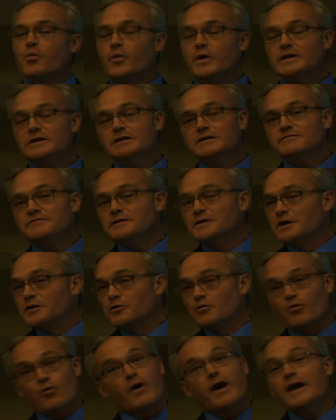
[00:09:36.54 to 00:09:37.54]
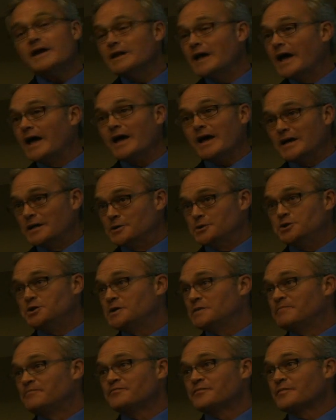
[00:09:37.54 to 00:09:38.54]
We live in a great
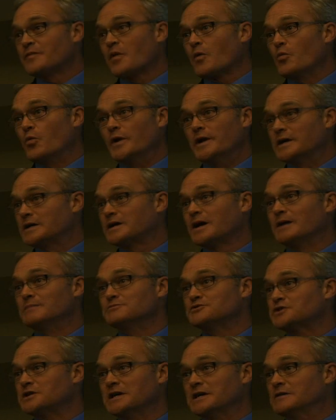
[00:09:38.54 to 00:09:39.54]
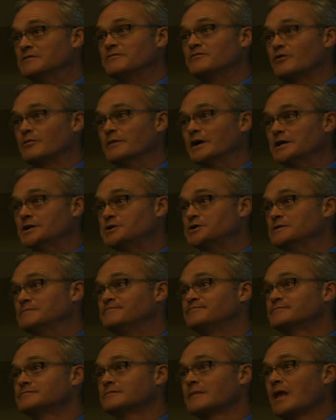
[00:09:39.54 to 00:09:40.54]
age when it comes to information.
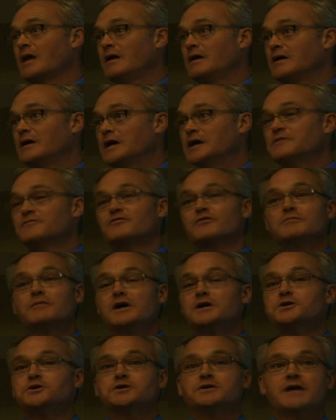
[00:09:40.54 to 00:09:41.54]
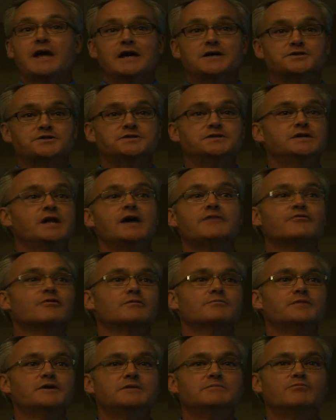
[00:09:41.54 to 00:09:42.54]
Information has
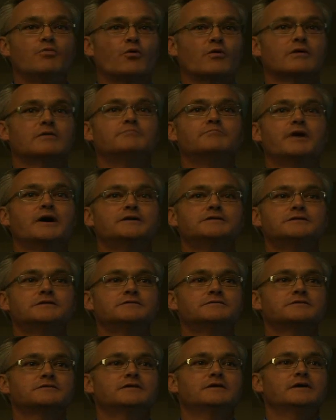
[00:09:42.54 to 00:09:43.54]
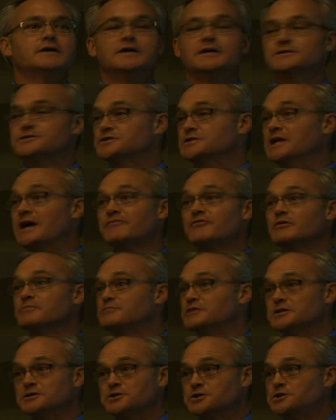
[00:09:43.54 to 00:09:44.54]
never been more abundant, it's never
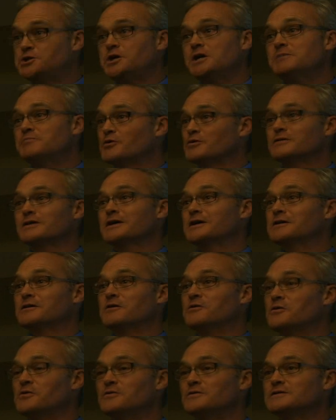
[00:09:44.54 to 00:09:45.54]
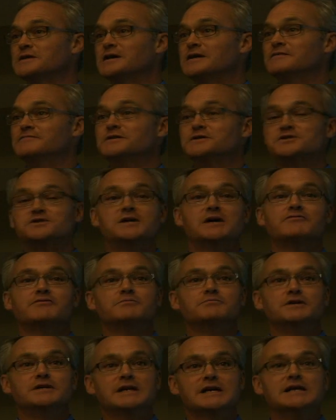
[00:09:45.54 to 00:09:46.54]
been cheaper to get a hold of, it's
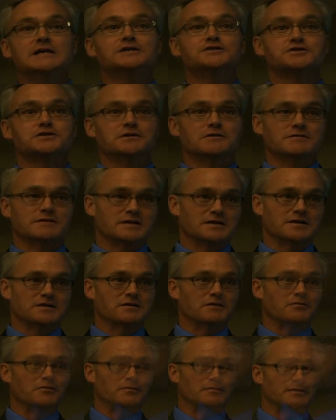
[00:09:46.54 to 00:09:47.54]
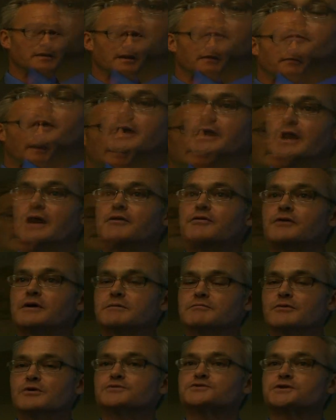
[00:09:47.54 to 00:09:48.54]
never been easier to get a hold of. And I
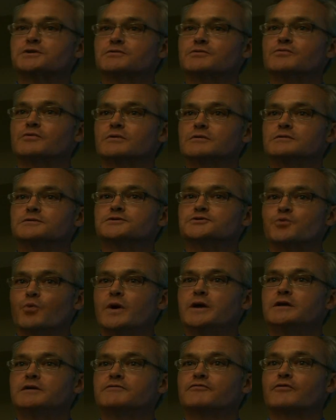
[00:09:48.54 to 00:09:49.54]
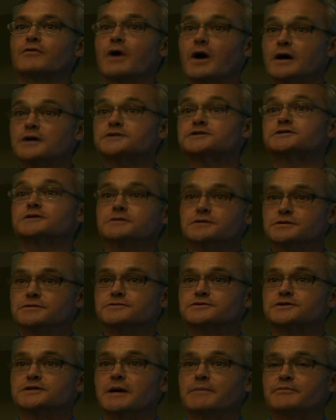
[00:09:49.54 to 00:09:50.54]
think most of the world is waiting for us to
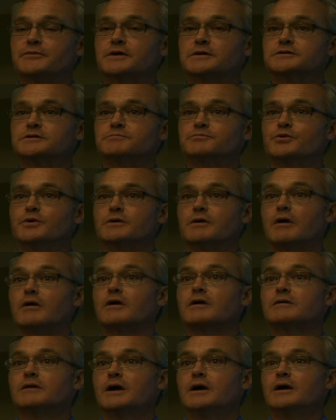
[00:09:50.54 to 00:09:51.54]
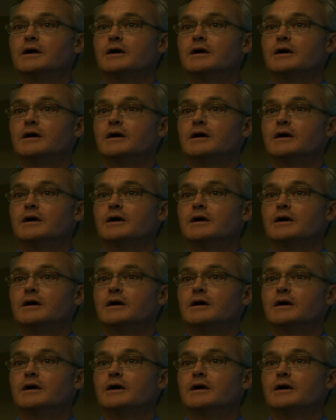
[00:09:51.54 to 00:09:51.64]
do something to put our